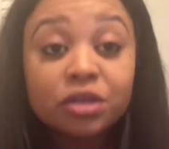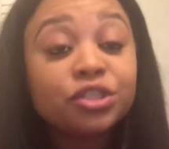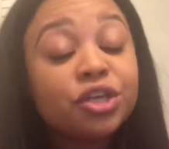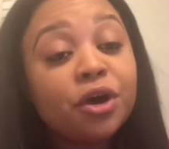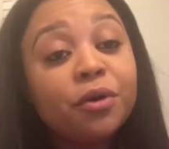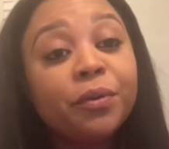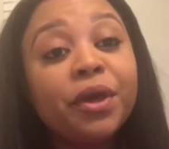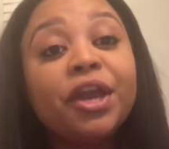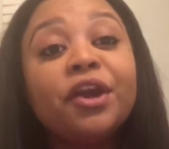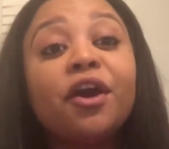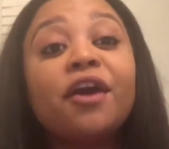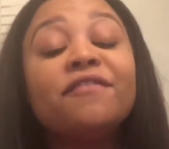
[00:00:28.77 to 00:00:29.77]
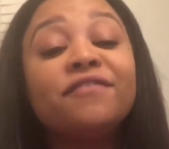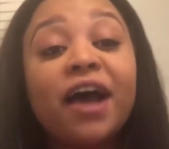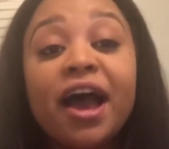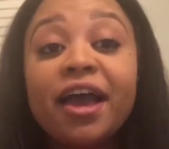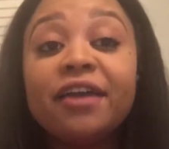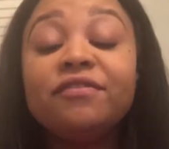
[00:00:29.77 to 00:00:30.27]
So here are
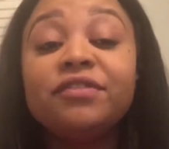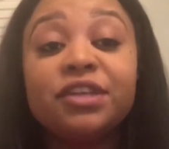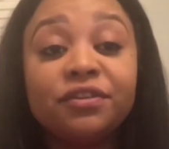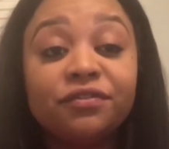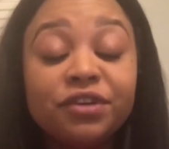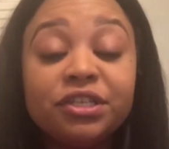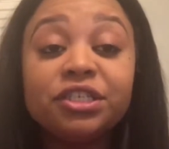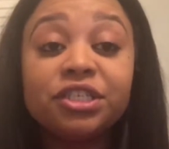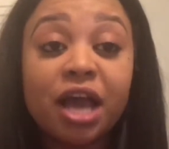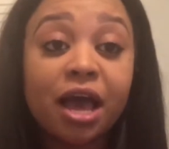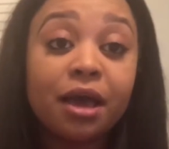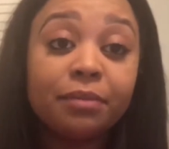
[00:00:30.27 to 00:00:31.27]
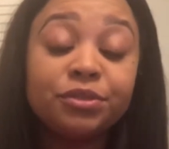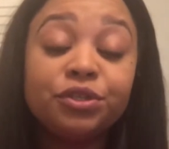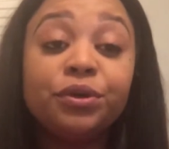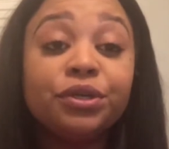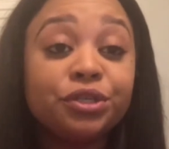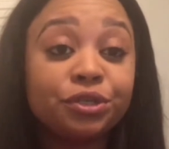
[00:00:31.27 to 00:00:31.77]
5 different jobs you
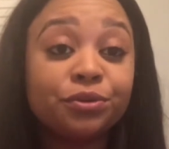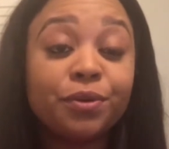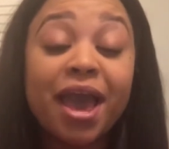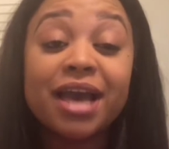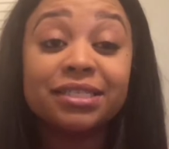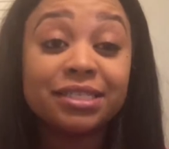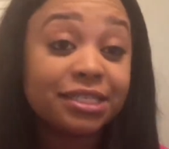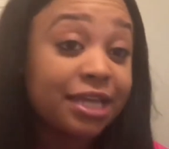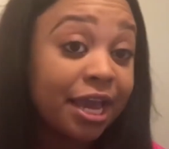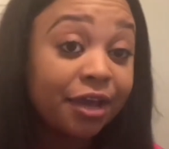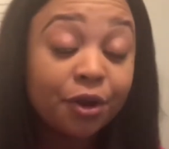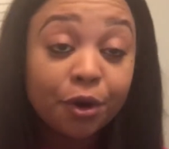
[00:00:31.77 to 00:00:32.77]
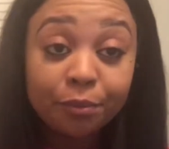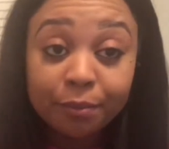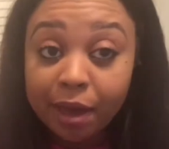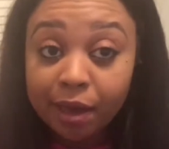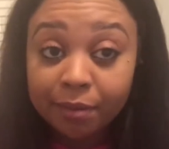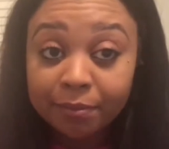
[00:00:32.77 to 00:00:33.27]
can do as a stay-at-home
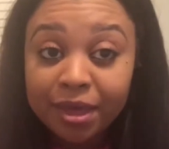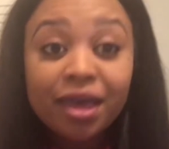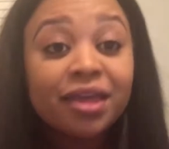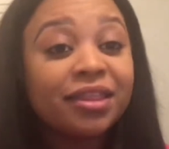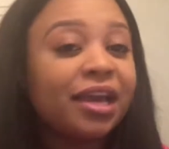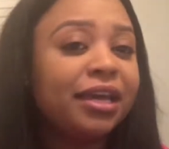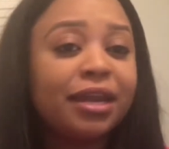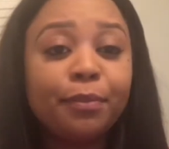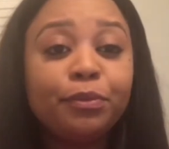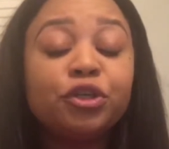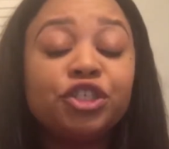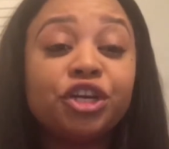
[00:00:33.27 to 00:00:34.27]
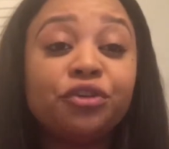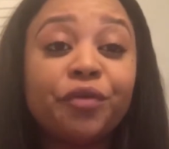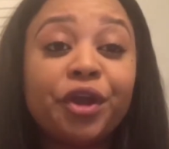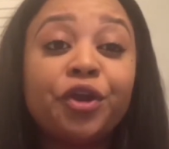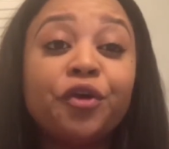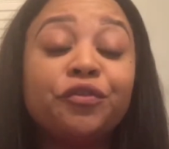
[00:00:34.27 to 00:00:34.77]
mom that can help you
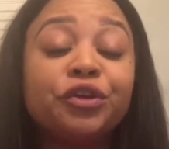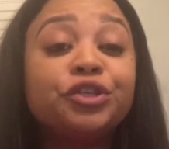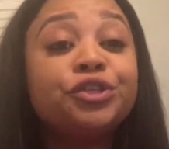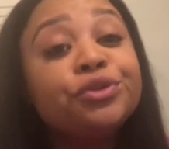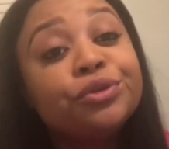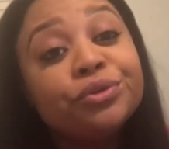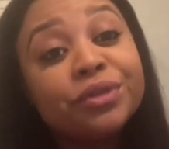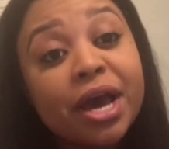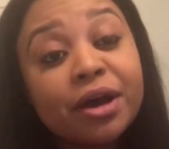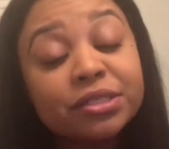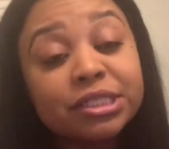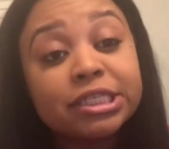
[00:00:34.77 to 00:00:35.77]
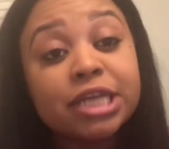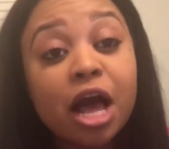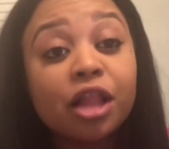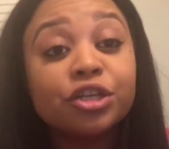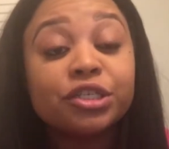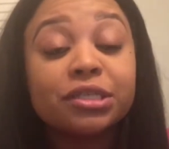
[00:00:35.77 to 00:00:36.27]
generate over
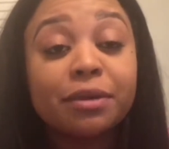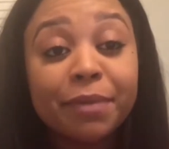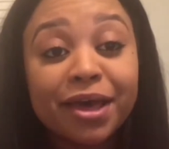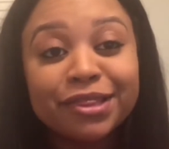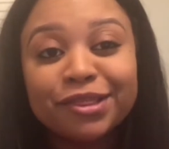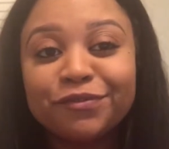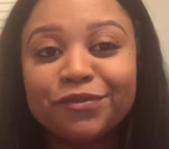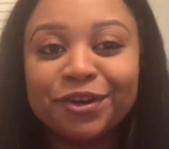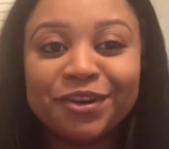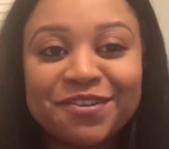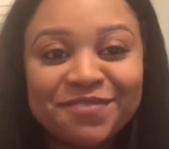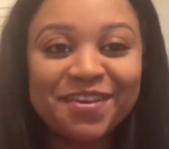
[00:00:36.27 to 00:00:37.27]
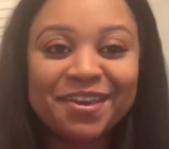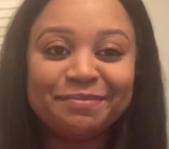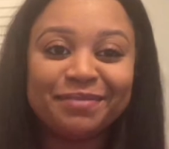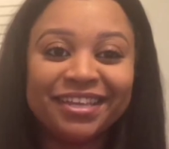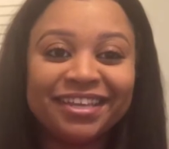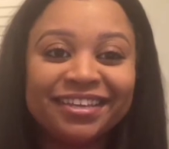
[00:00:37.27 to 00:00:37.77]
$2,000 a month for your
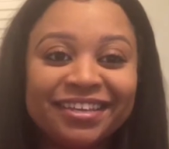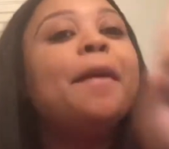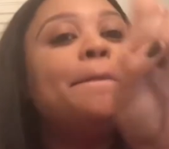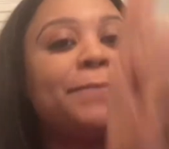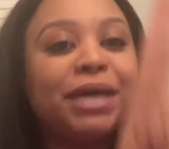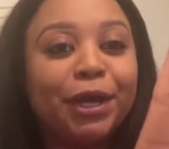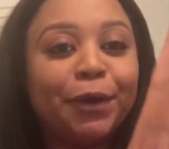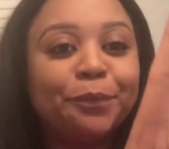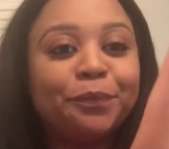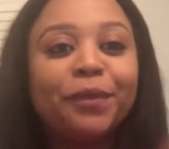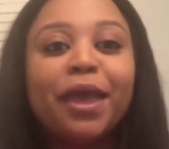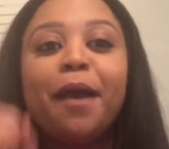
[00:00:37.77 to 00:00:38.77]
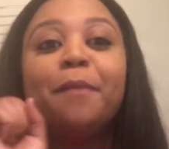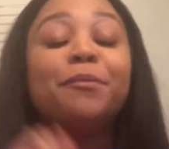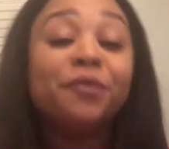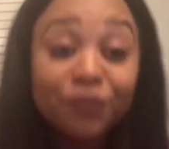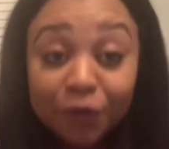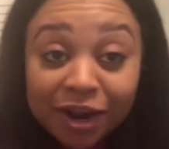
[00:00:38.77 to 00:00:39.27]
family. But
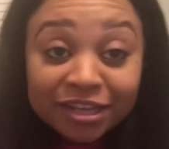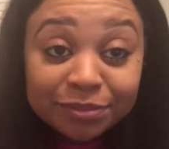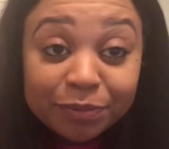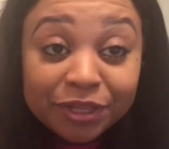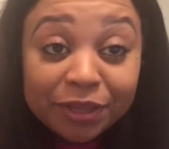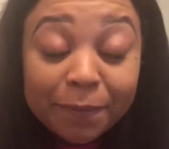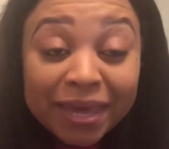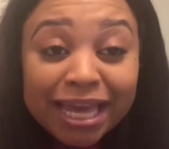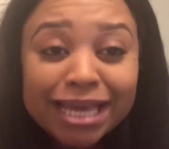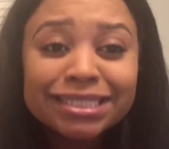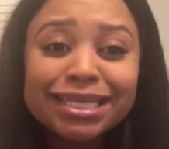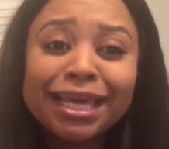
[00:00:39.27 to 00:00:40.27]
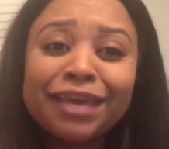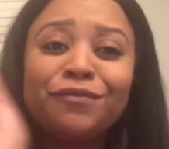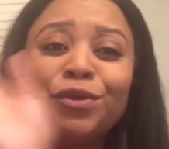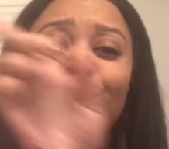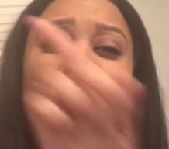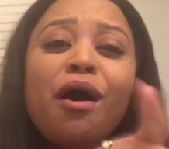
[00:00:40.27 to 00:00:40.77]
before I spill the beans and give
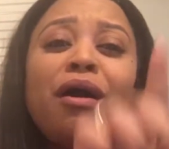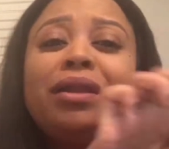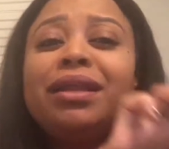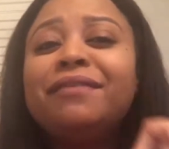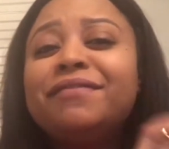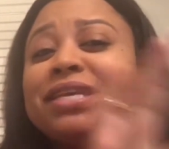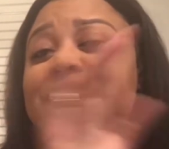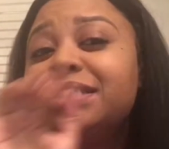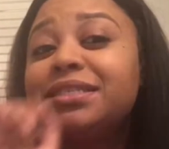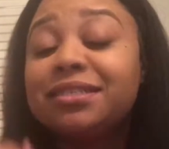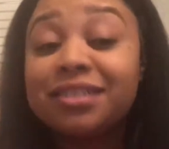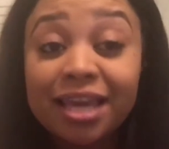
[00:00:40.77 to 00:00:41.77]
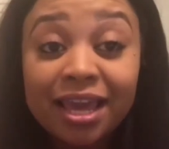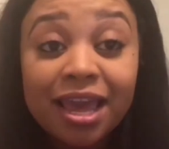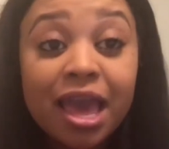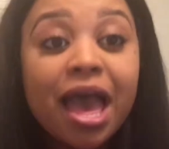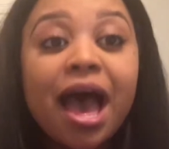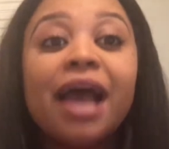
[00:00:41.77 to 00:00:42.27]
you all of this tea,
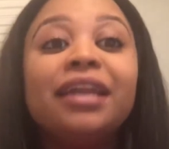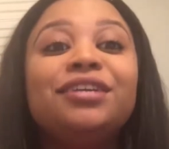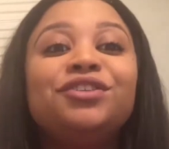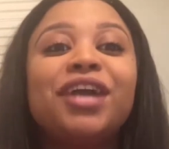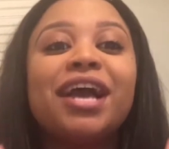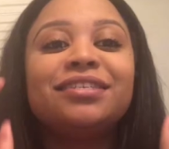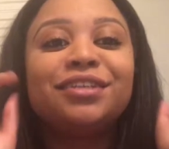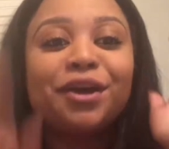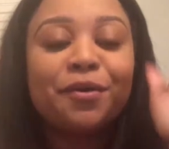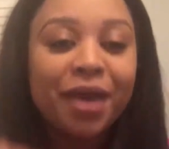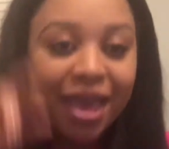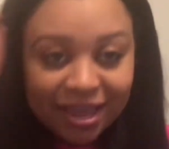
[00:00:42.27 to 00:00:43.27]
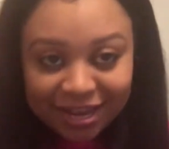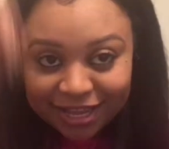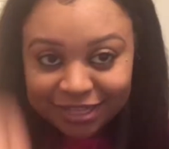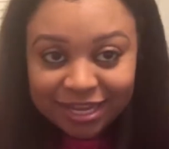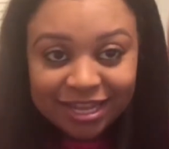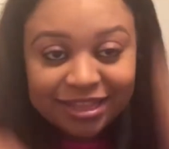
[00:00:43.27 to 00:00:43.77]
I need you guys to go ahead
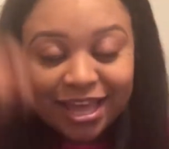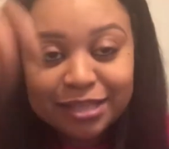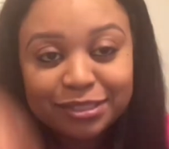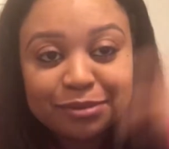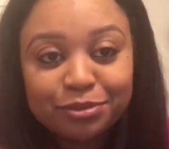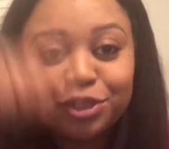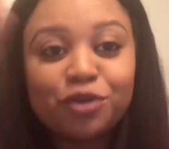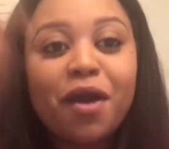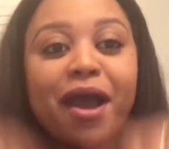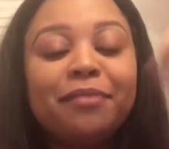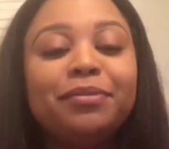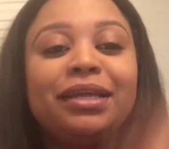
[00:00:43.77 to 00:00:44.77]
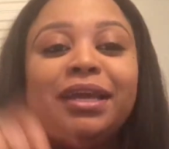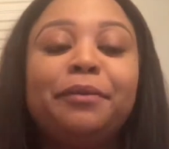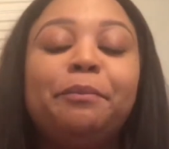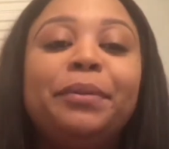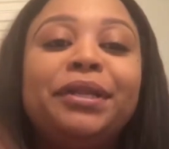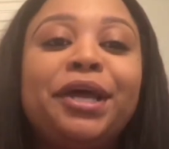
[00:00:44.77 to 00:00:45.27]
and hit that subscribe link
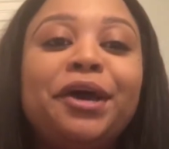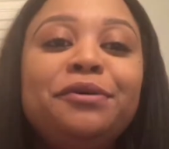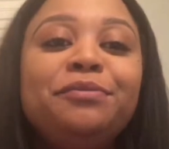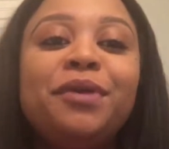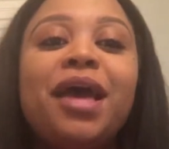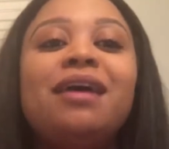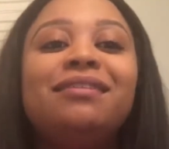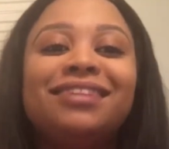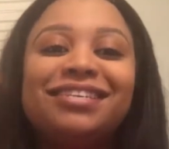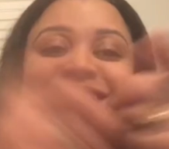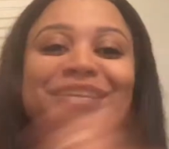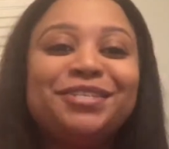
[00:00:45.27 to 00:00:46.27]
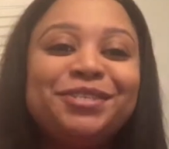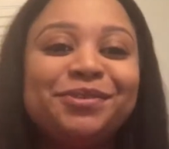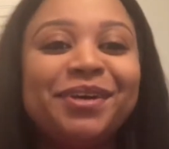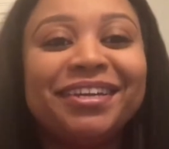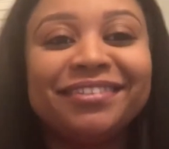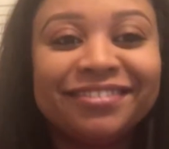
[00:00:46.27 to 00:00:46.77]
below. Let's get to
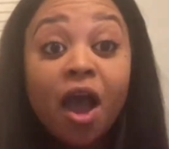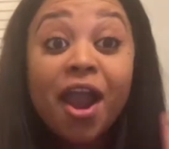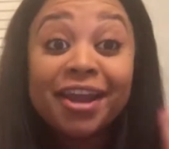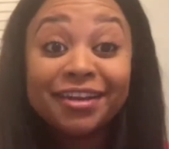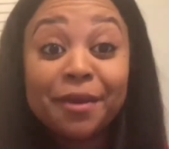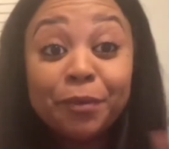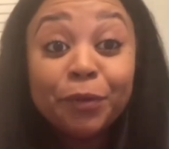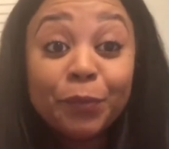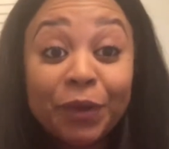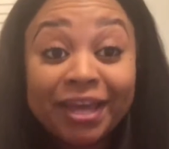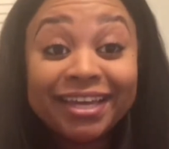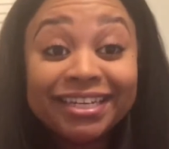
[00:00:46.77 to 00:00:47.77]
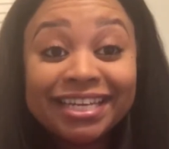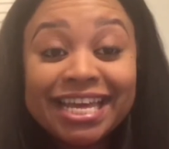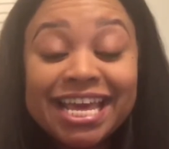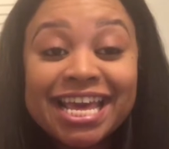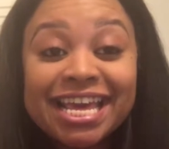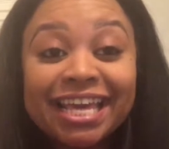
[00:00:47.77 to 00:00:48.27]
it. All right, number 1
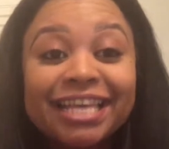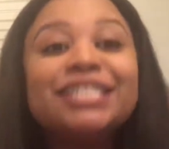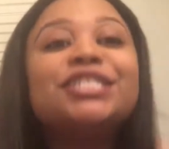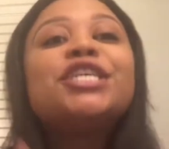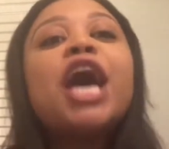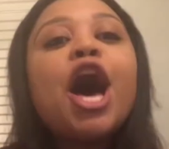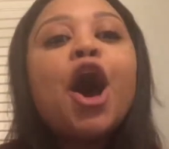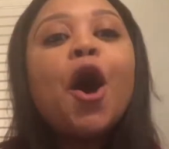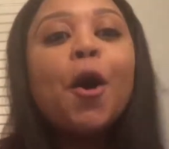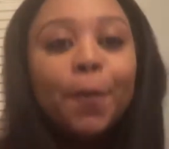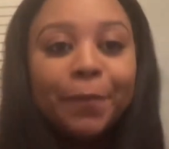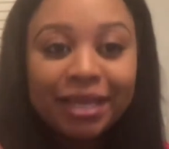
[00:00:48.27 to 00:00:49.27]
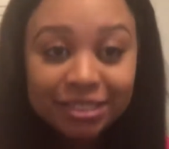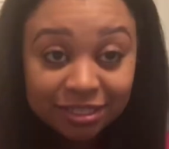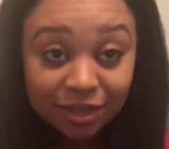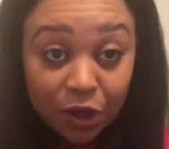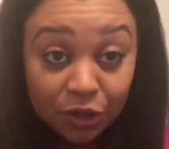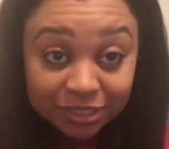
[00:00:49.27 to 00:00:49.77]
is
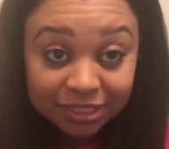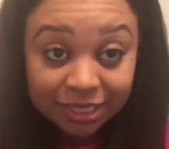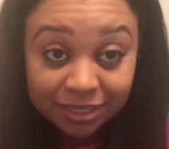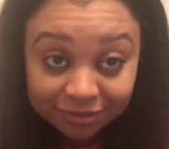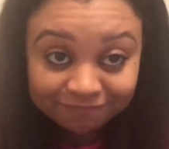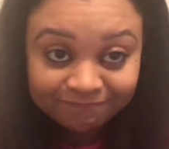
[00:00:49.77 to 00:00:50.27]
home-based call center.